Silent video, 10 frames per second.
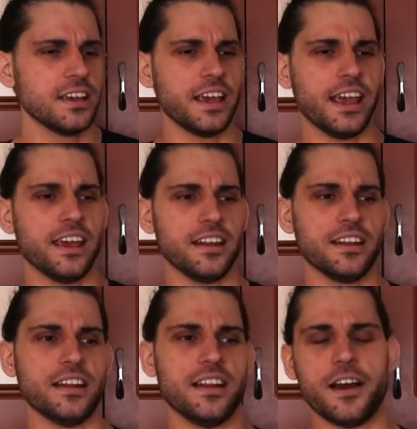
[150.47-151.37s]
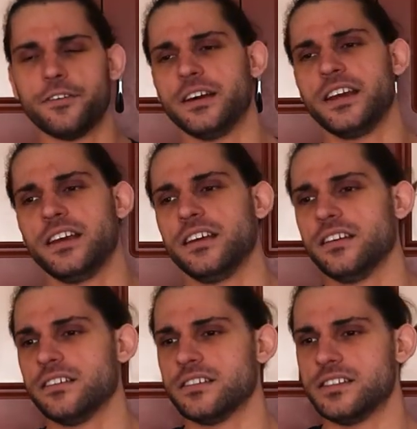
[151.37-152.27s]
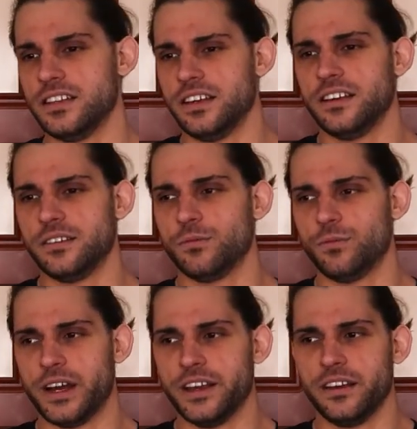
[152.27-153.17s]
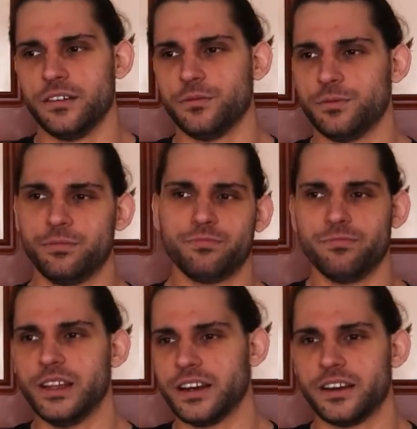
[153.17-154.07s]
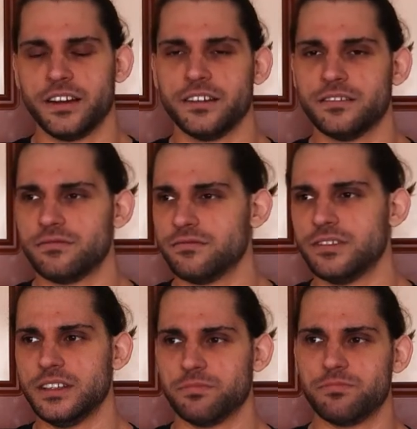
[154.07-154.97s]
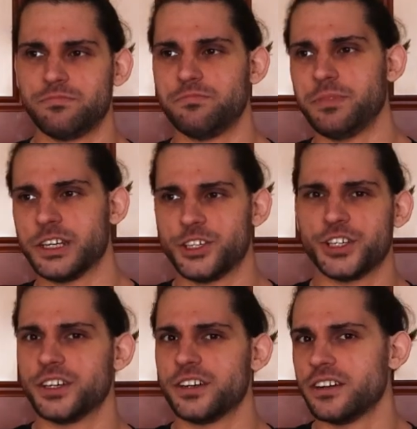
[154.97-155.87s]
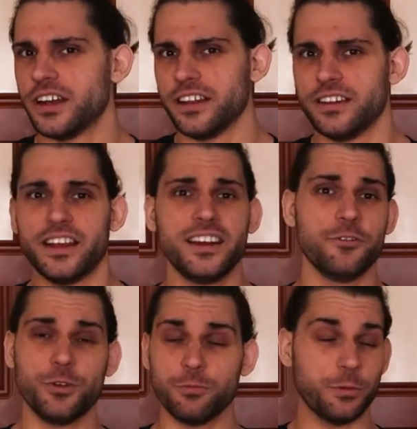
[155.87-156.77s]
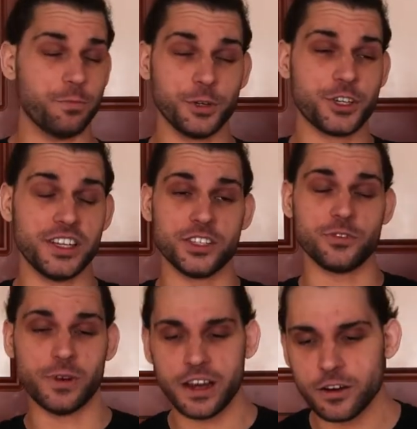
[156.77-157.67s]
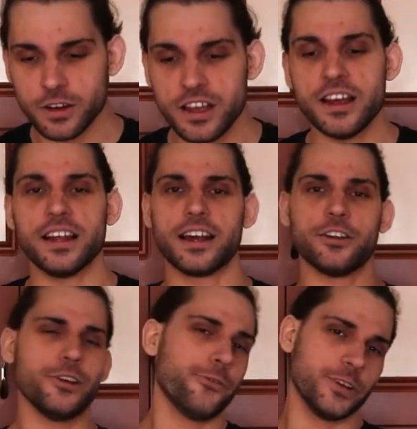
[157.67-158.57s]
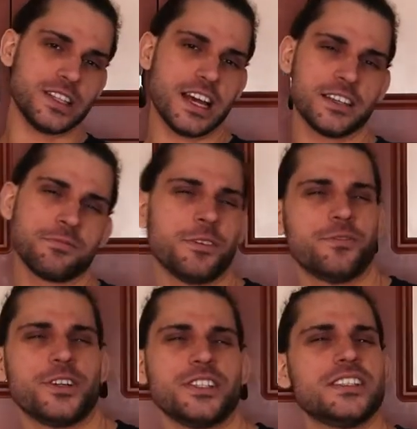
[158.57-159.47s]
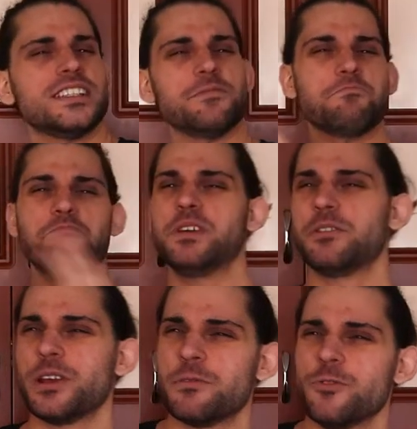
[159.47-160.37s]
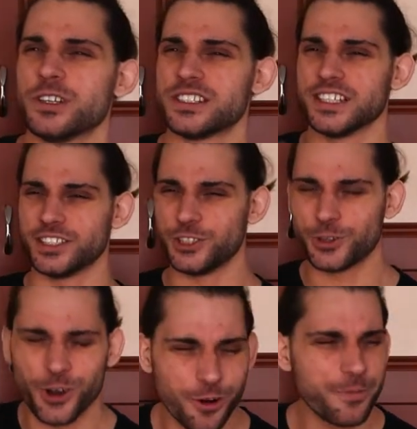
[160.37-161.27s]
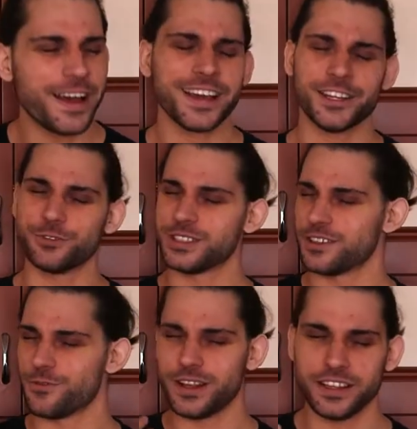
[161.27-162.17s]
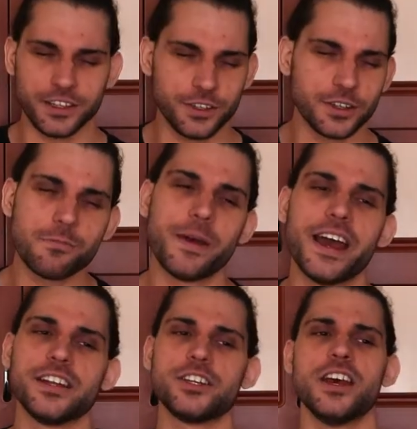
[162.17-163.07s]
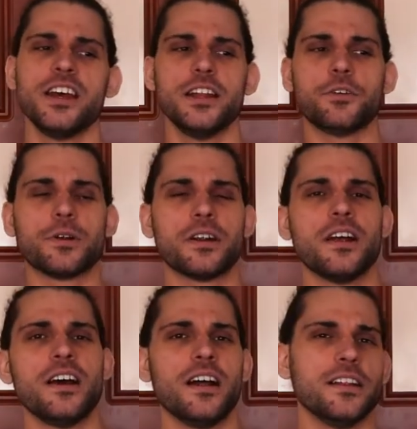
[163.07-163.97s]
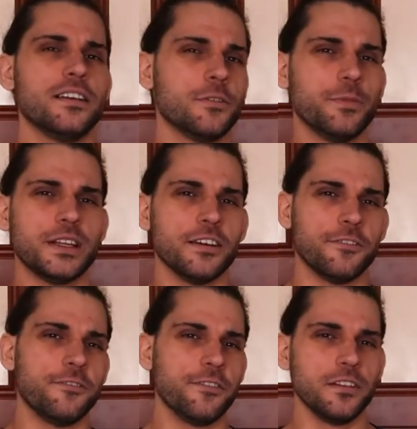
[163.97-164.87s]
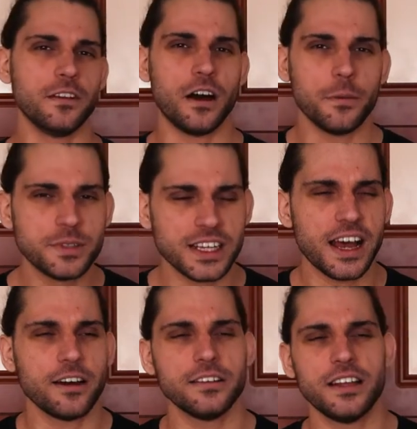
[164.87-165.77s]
and now I see why they're in the picture, and they will be pushed as well. Legado del Fantasma versus Imperium was a throwback. It was a really good match. There were a little bit of flops out